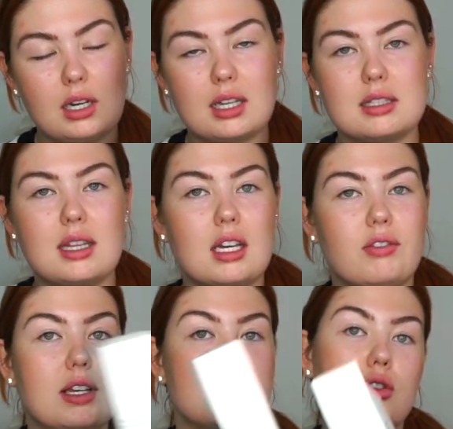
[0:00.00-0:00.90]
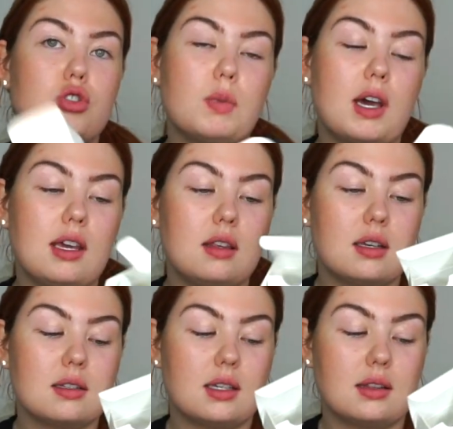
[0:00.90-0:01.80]
Like, think of like Saint-Tropez,
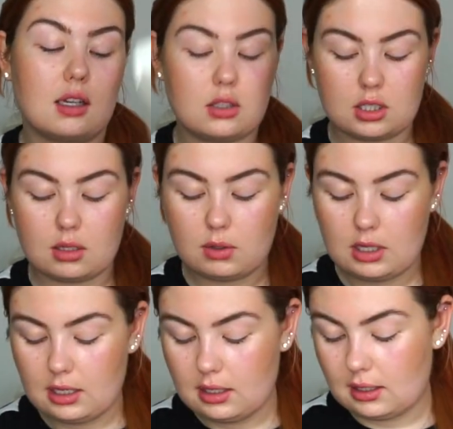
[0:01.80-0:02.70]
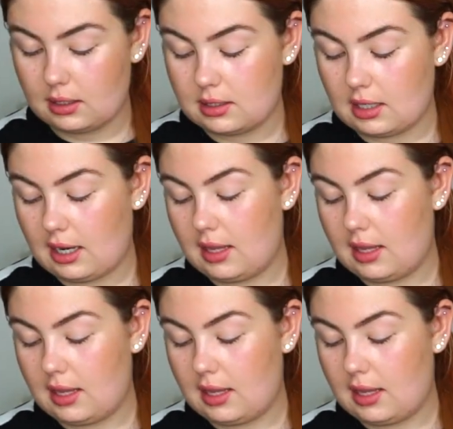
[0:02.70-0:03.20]
things like that. So that's that.